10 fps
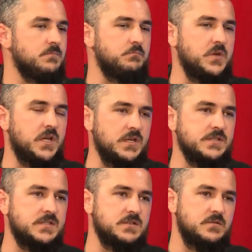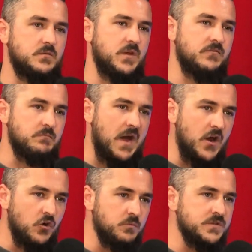because if my
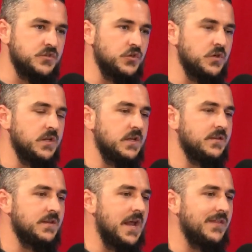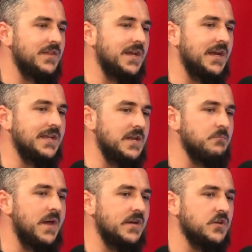home is good, then I think I can
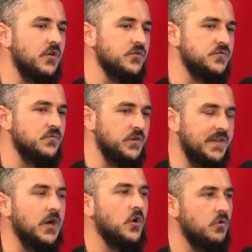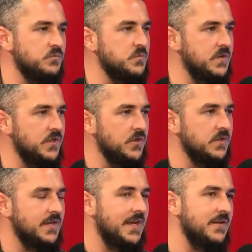impact others for their home to be
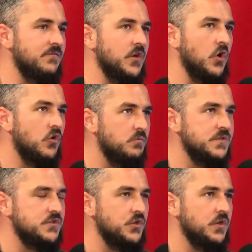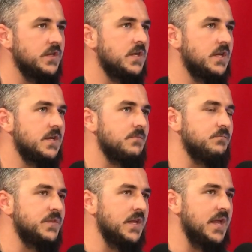good. And if their home is good,
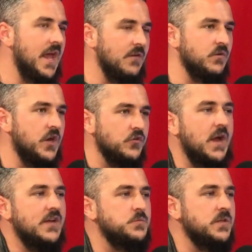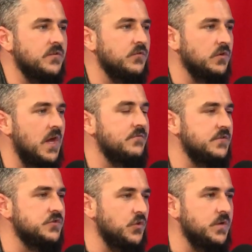then every other aspect of their life
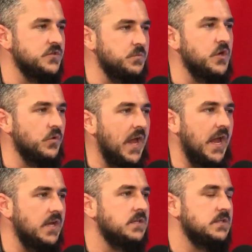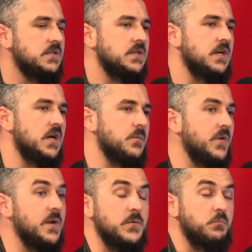is going to be okay. Uh,
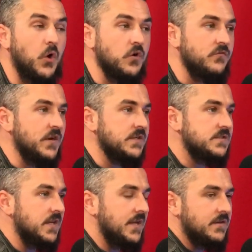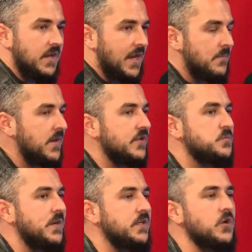may not be perfect, and and I'm not
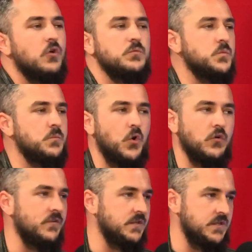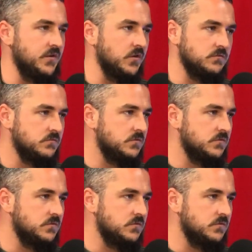expecting home to be perfect either.